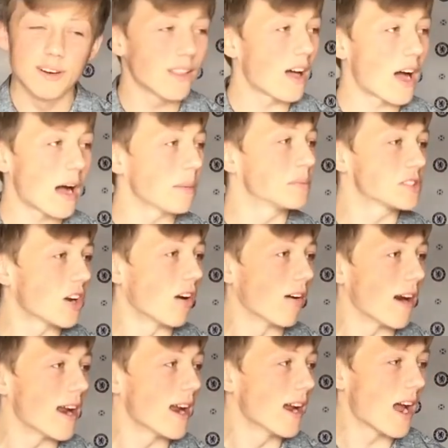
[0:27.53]
Like, I'm
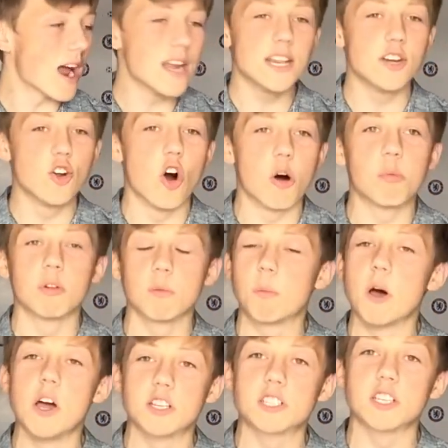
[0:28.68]
sorry, any normal
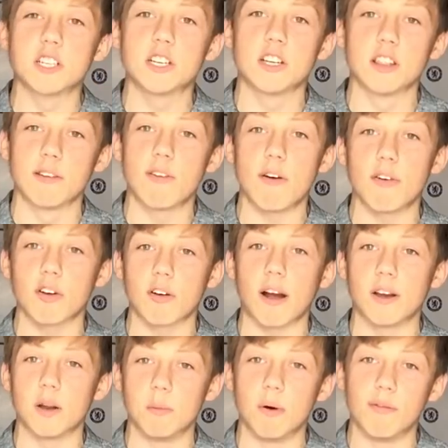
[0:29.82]
person can live off a
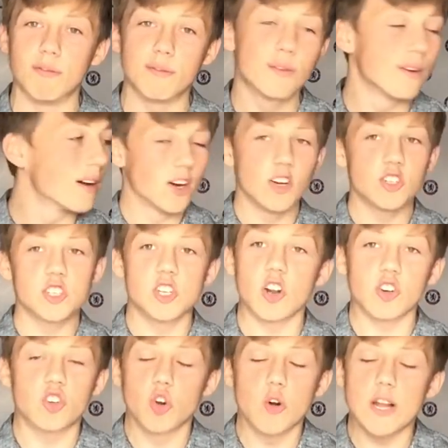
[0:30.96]
grand a month. And she's
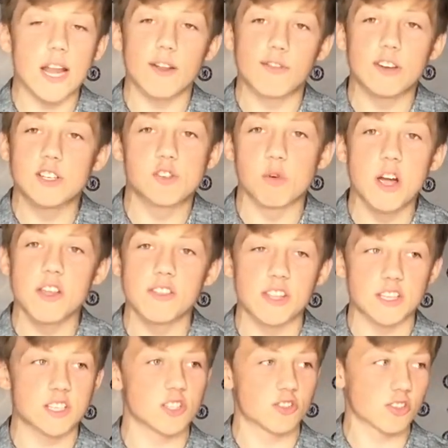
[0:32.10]
not doing anything to earn
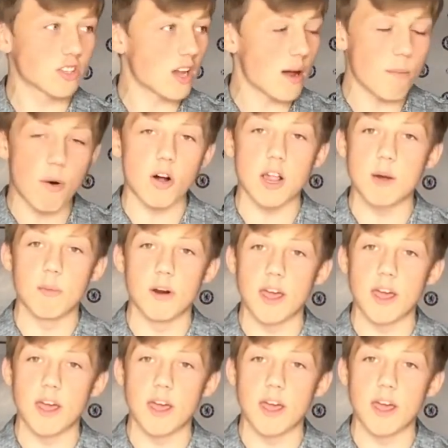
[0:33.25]
this, it's just like pocket